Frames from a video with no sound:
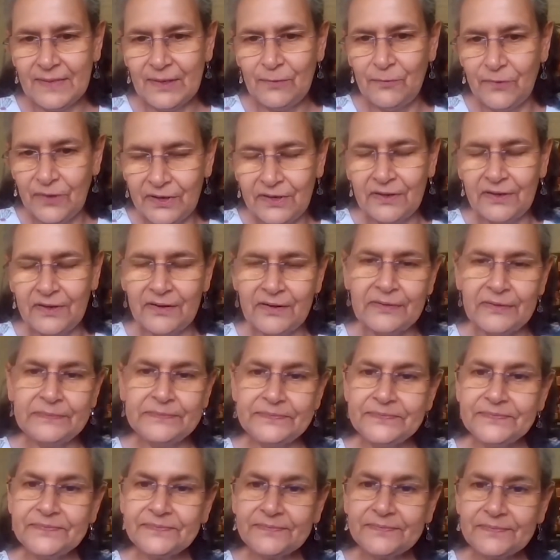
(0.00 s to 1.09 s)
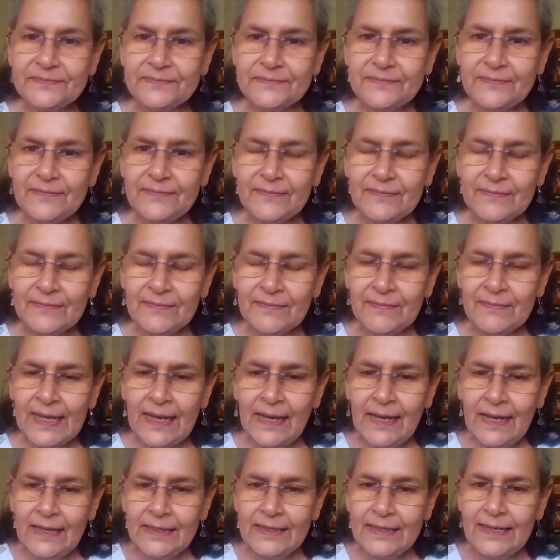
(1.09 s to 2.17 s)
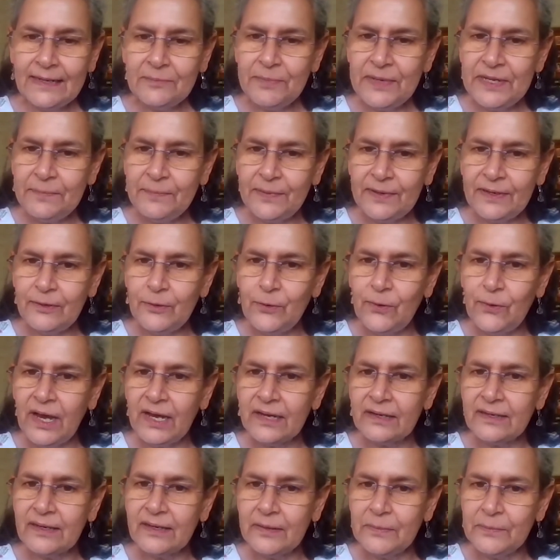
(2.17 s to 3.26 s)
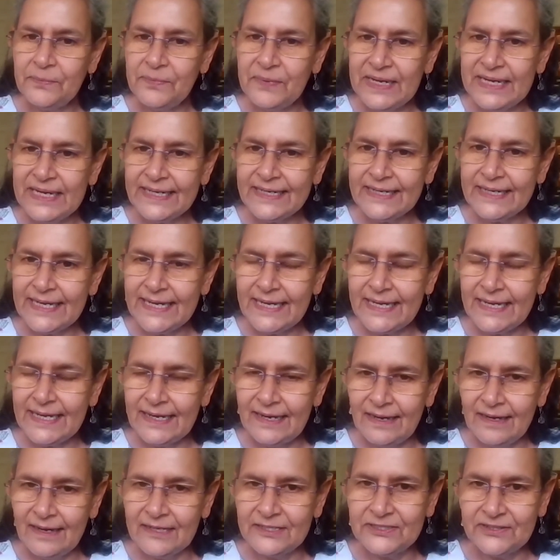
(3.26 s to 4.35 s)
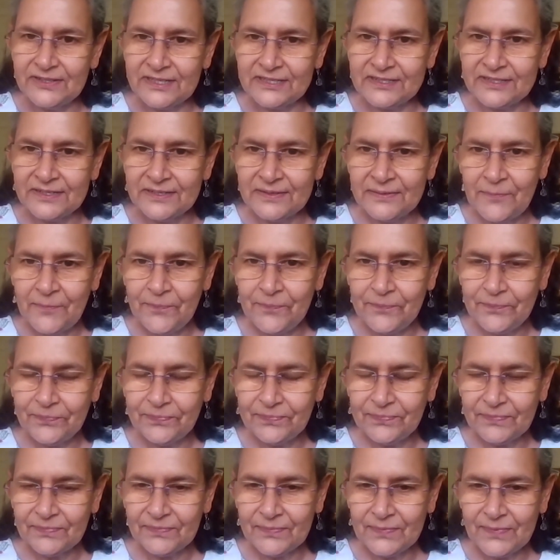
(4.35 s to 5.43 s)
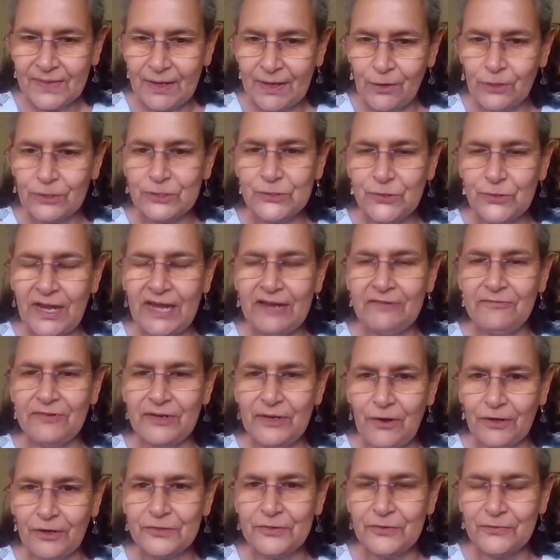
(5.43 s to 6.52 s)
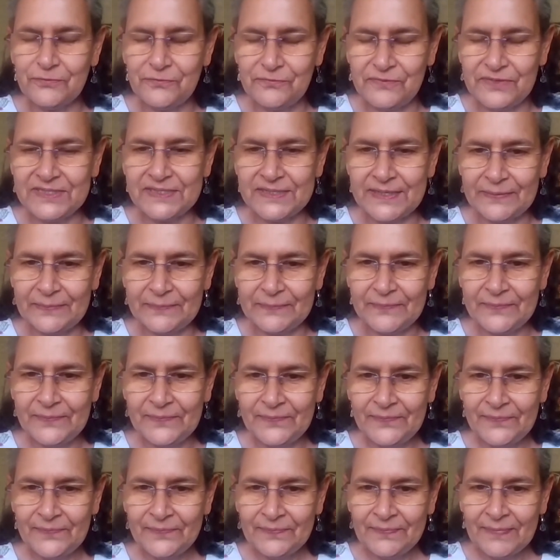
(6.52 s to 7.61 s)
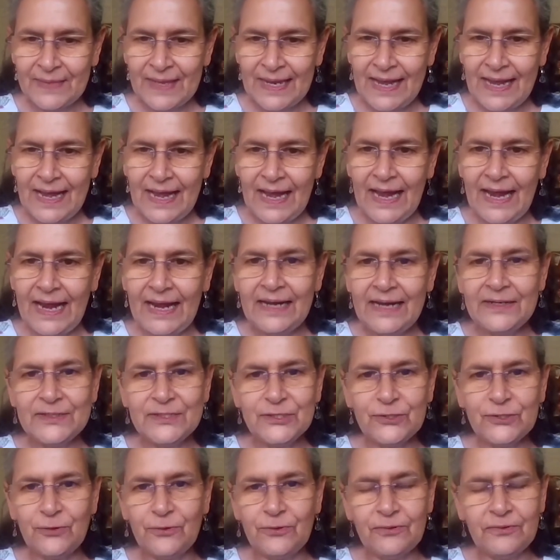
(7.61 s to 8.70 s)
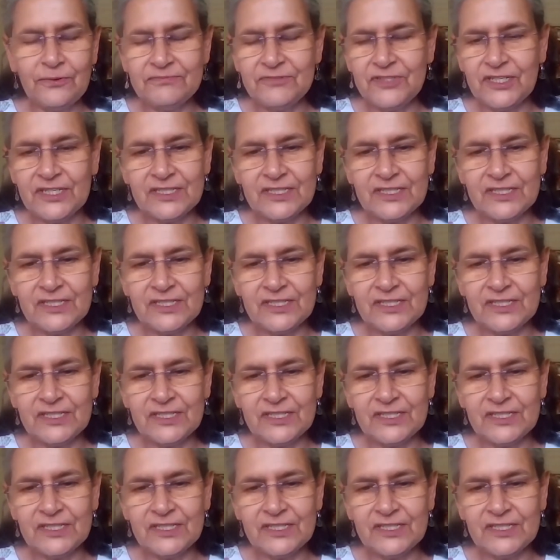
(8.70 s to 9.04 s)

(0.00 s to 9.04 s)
work that people who are completely illiterate also have a lot of wisdom. And so